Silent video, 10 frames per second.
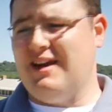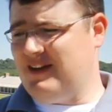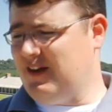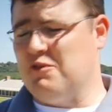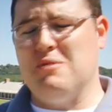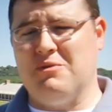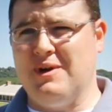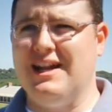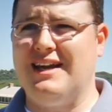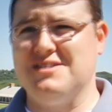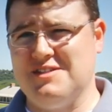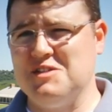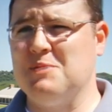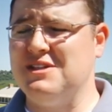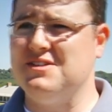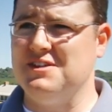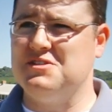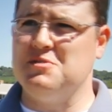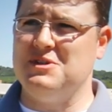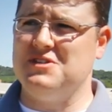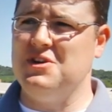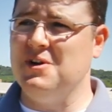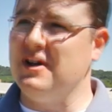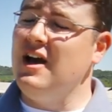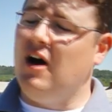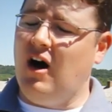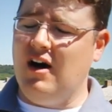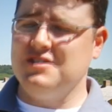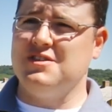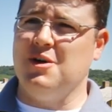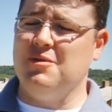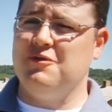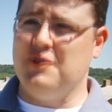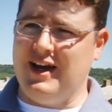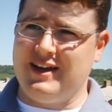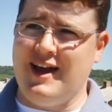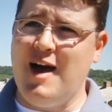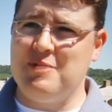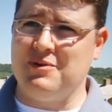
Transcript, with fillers: and government realizes this place needs to be secured. Also, for economic